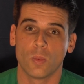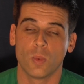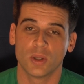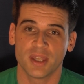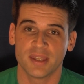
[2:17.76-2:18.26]

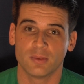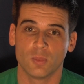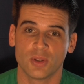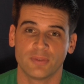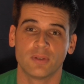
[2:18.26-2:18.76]
what the,
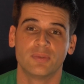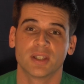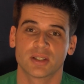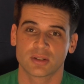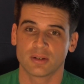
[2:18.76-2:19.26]
what the fourth
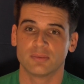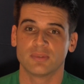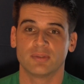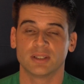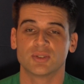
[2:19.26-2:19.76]
industrial
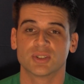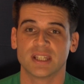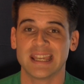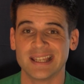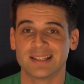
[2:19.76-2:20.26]

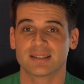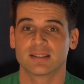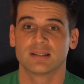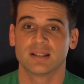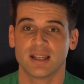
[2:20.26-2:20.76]
revolution
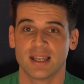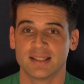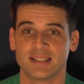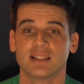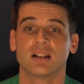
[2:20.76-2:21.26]
is,
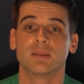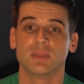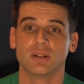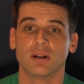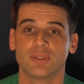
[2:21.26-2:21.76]
is the
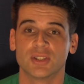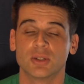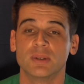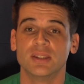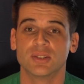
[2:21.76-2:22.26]
alignment of the
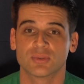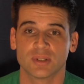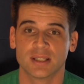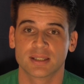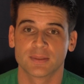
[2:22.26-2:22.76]
two
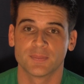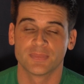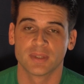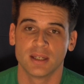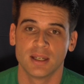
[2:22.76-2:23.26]
industries.
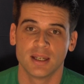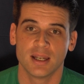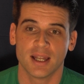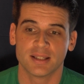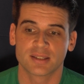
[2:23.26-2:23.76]

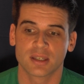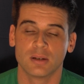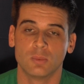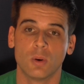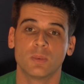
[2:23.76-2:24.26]
And
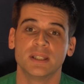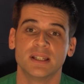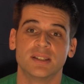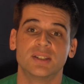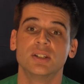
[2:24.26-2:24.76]
so, what we
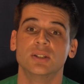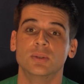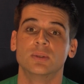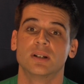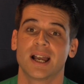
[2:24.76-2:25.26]
need to
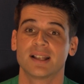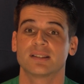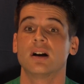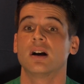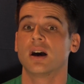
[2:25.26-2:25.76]
do
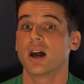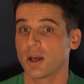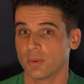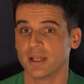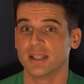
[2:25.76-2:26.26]
as
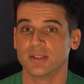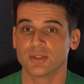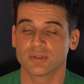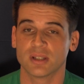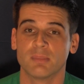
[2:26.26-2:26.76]
our
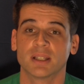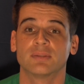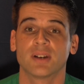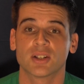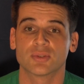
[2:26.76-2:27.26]
industry and
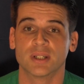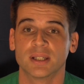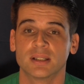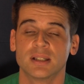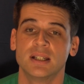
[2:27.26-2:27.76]

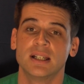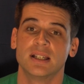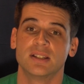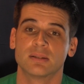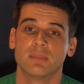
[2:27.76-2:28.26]
manufacturing
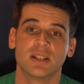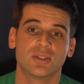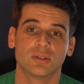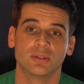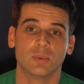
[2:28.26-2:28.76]
is to make
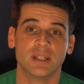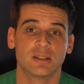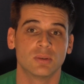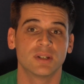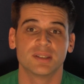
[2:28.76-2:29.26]
sure that we're
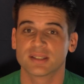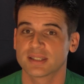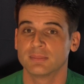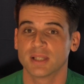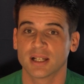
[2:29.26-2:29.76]
talking the
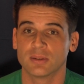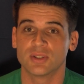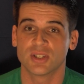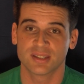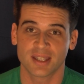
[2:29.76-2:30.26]
same
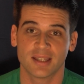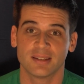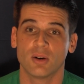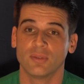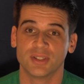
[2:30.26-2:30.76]
language as that
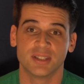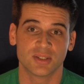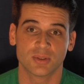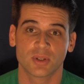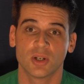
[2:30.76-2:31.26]
of the
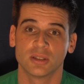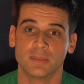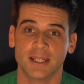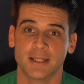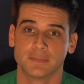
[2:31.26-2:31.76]
digital
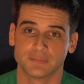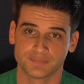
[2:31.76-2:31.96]
economy.